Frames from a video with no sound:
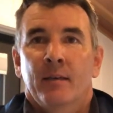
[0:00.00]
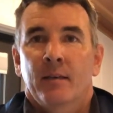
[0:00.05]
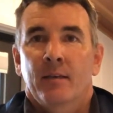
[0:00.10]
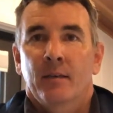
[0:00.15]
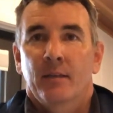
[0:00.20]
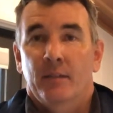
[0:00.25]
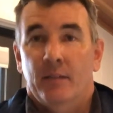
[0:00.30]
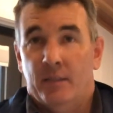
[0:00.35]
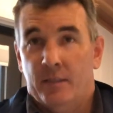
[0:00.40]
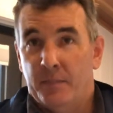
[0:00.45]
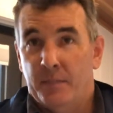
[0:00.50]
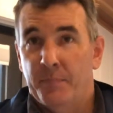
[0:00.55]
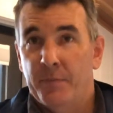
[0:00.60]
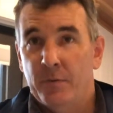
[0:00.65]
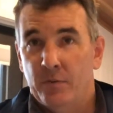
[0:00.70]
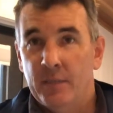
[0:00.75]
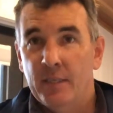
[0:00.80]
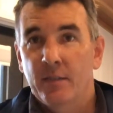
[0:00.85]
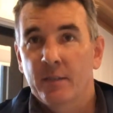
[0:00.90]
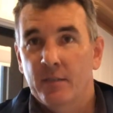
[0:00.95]
like,
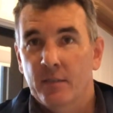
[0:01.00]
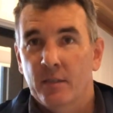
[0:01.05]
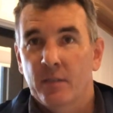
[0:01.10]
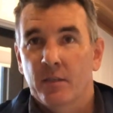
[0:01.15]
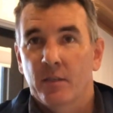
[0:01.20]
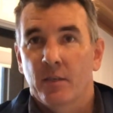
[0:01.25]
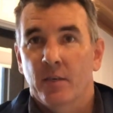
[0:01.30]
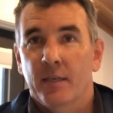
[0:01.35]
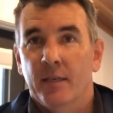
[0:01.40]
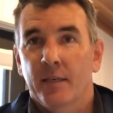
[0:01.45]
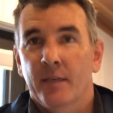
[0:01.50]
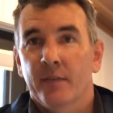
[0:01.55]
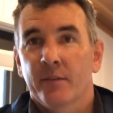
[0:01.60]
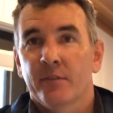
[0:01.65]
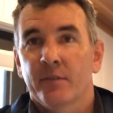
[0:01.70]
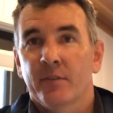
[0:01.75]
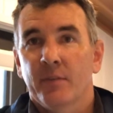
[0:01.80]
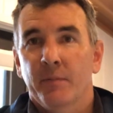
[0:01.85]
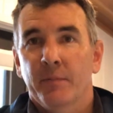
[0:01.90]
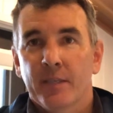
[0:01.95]
built into the tiny
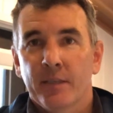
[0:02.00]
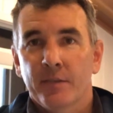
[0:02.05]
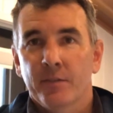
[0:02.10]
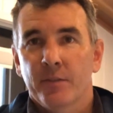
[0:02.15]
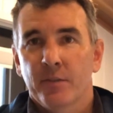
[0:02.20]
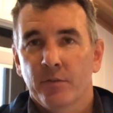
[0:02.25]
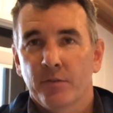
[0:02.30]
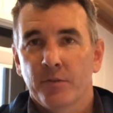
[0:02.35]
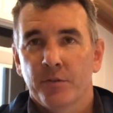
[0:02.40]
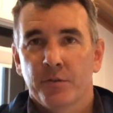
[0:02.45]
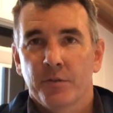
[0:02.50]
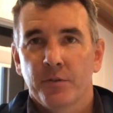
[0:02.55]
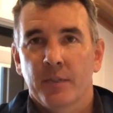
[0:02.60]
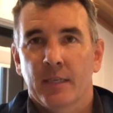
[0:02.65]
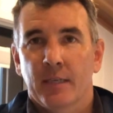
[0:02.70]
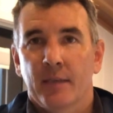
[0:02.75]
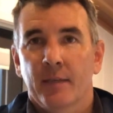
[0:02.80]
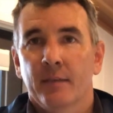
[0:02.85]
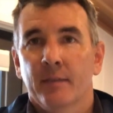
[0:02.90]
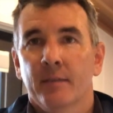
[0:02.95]
house, and we can still do
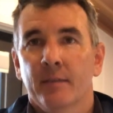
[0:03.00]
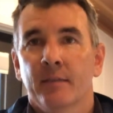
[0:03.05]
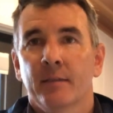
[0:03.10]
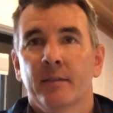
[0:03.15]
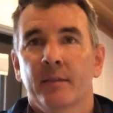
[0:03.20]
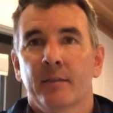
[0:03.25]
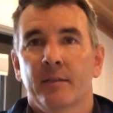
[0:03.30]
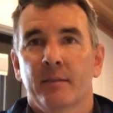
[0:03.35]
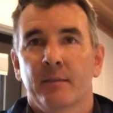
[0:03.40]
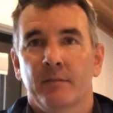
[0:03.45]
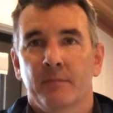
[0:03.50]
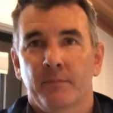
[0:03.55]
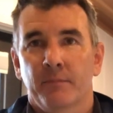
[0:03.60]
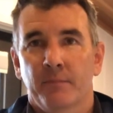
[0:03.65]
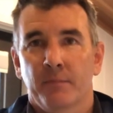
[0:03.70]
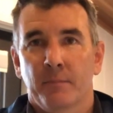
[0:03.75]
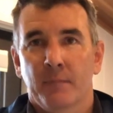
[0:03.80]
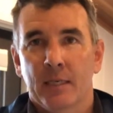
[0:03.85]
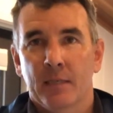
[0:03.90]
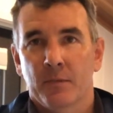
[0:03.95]
that. It's
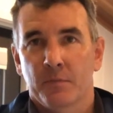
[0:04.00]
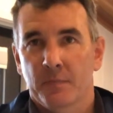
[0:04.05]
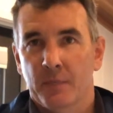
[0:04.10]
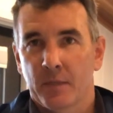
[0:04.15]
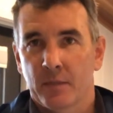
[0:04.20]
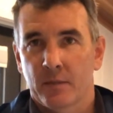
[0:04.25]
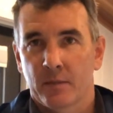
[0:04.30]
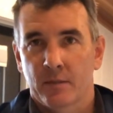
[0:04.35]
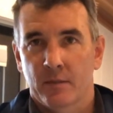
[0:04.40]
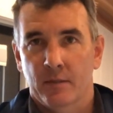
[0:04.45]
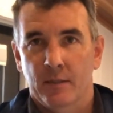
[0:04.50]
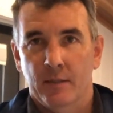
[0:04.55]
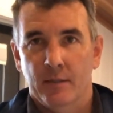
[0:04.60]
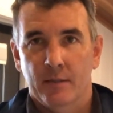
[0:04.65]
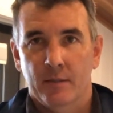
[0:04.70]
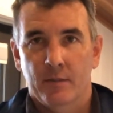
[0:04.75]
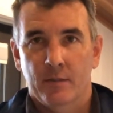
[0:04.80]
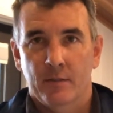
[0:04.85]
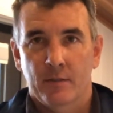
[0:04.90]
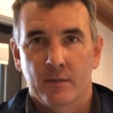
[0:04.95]
much
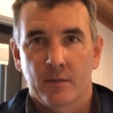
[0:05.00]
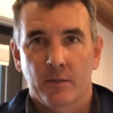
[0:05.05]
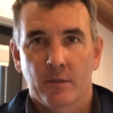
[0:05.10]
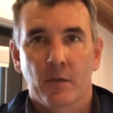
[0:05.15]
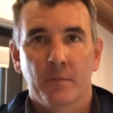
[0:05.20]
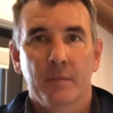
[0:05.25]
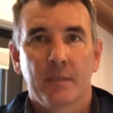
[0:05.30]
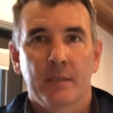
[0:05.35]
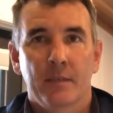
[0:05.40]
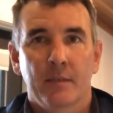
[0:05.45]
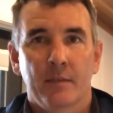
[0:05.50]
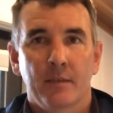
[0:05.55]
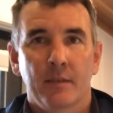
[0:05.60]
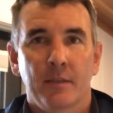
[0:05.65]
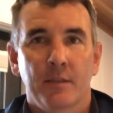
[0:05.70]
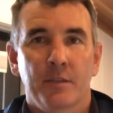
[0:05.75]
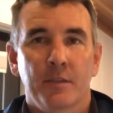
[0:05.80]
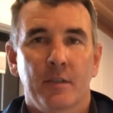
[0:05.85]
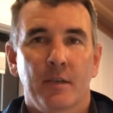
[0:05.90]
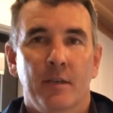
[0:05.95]
less common
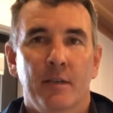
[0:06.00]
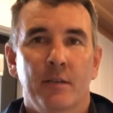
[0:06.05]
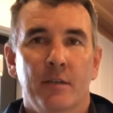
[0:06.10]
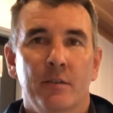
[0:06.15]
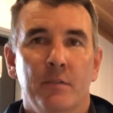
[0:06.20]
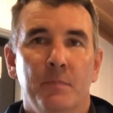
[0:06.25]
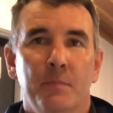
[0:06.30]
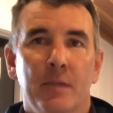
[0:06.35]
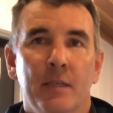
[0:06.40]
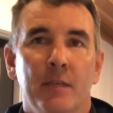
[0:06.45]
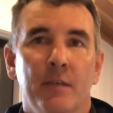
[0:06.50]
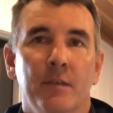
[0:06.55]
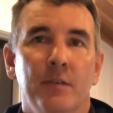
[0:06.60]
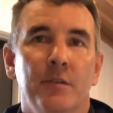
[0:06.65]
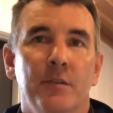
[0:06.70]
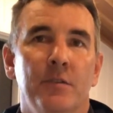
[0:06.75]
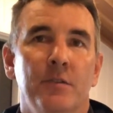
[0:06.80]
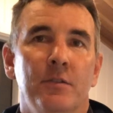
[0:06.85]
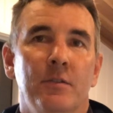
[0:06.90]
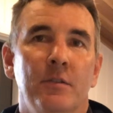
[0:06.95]
these days
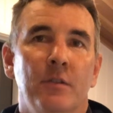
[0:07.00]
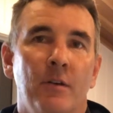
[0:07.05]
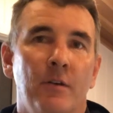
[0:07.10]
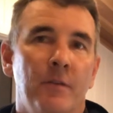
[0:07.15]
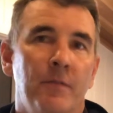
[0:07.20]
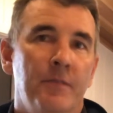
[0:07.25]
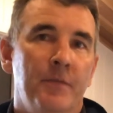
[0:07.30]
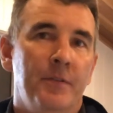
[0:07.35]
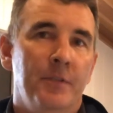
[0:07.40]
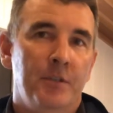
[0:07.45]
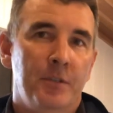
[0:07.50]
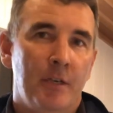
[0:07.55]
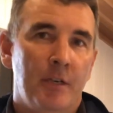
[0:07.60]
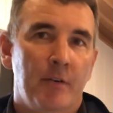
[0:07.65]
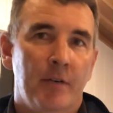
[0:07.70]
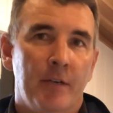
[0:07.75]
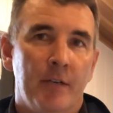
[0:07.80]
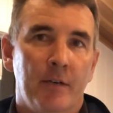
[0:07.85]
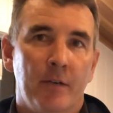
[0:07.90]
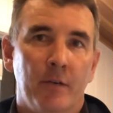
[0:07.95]
because of the
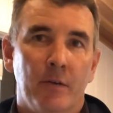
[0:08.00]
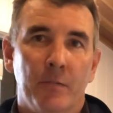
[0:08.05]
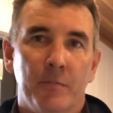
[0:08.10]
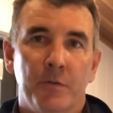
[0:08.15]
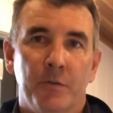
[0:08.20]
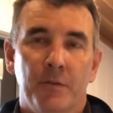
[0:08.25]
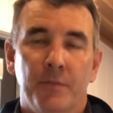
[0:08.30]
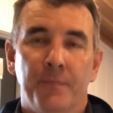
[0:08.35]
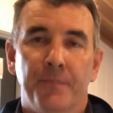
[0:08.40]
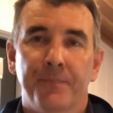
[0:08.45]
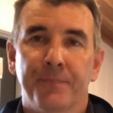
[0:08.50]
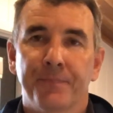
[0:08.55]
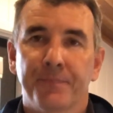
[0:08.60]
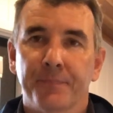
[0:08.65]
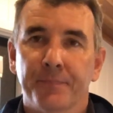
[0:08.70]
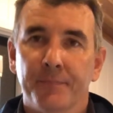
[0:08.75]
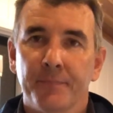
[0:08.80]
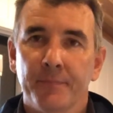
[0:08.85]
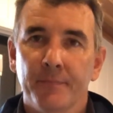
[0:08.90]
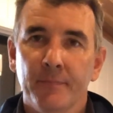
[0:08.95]
generator option.
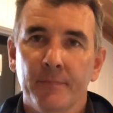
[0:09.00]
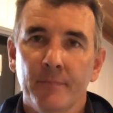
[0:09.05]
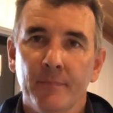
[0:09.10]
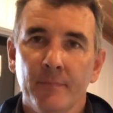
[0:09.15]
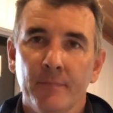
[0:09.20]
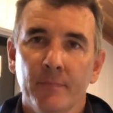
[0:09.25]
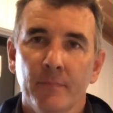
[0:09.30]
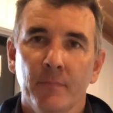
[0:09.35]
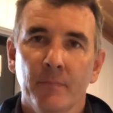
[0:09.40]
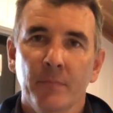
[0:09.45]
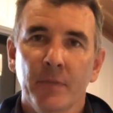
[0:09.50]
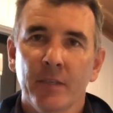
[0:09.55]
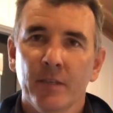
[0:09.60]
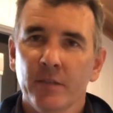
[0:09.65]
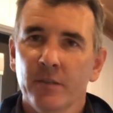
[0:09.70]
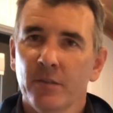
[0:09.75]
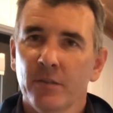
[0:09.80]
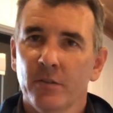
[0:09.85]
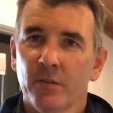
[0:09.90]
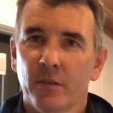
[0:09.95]

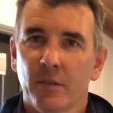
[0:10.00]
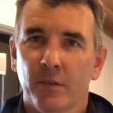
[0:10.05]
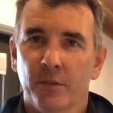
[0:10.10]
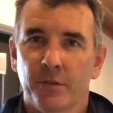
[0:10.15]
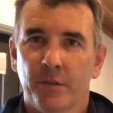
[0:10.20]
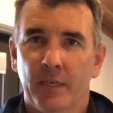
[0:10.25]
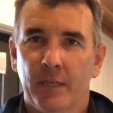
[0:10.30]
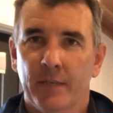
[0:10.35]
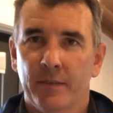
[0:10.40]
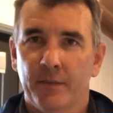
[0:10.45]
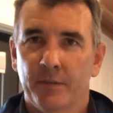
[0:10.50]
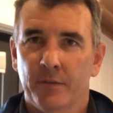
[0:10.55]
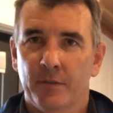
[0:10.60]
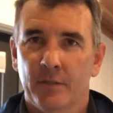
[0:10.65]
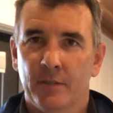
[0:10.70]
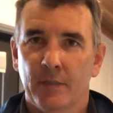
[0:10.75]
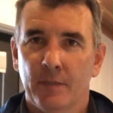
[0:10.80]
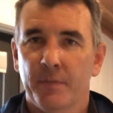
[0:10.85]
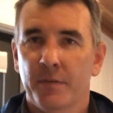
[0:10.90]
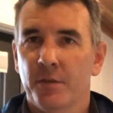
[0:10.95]
Because the solar trailer is a
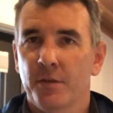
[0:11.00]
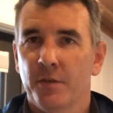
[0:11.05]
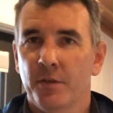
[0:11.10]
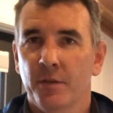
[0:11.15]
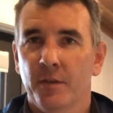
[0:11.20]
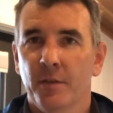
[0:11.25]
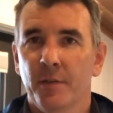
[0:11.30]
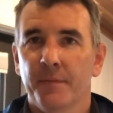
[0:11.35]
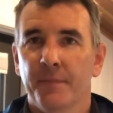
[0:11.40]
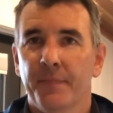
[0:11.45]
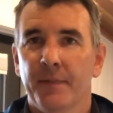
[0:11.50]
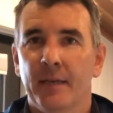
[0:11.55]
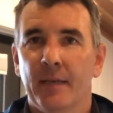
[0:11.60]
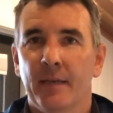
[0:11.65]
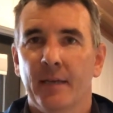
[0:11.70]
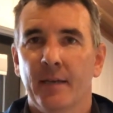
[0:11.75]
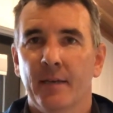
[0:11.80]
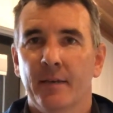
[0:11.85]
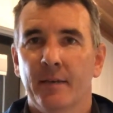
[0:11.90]
separate unit and